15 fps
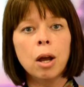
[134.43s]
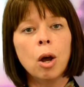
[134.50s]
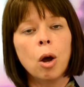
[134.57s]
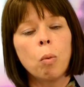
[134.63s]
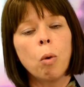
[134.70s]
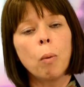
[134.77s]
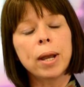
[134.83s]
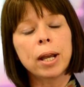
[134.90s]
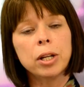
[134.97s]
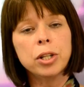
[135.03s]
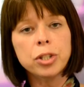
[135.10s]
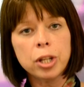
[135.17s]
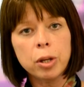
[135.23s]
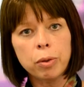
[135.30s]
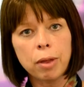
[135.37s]
What we can
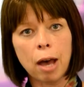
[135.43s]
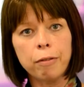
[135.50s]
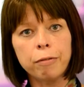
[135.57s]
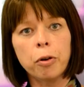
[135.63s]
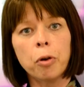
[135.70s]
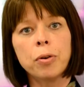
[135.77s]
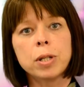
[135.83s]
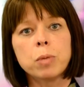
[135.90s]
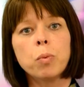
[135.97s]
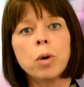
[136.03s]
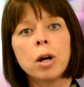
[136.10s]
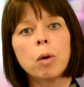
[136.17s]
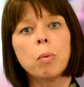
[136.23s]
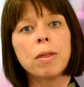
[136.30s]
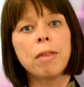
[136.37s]
do therefore is work
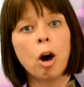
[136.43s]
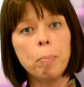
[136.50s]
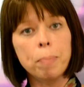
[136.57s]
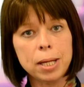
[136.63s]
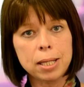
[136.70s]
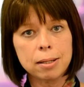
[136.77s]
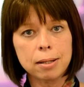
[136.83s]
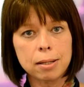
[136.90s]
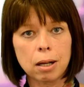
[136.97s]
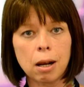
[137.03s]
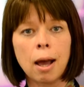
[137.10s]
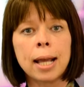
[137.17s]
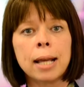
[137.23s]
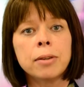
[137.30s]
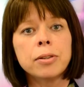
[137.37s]
with our business
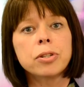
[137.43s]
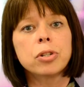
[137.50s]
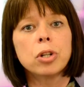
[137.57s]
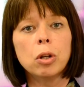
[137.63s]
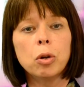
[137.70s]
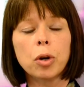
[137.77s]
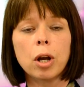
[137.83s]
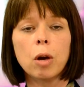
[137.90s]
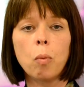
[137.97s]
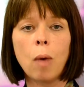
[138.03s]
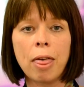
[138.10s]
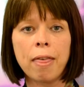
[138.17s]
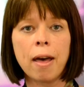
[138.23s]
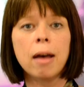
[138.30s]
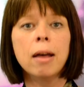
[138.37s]
clients to look at
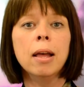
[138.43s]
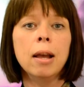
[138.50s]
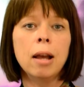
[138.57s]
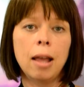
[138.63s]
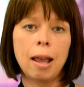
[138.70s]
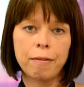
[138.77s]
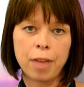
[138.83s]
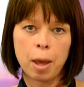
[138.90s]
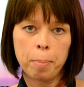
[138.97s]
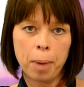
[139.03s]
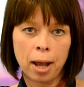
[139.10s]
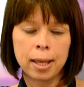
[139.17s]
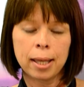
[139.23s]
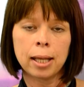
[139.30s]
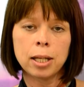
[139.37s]
whether, if they're
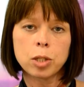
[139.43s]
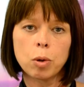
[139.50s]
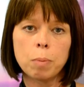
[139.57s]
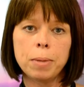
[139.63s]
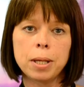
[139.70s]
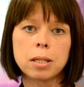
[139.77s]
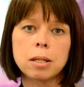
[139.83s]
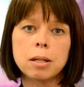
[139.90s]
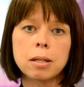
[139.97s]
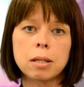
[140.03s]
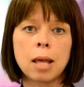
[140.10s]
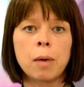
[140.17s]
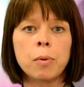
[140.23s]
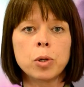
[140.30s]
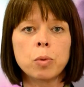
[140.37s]
buying into a business, they
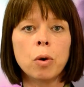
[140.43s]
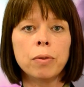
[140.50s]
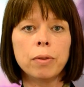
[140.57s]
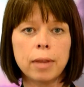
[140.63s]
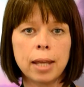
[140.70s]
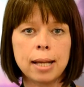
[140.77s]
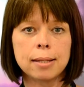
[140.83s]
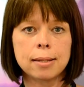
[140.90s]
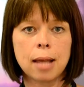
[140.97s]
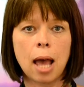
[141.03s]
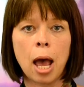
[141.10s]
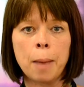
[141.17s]
would want these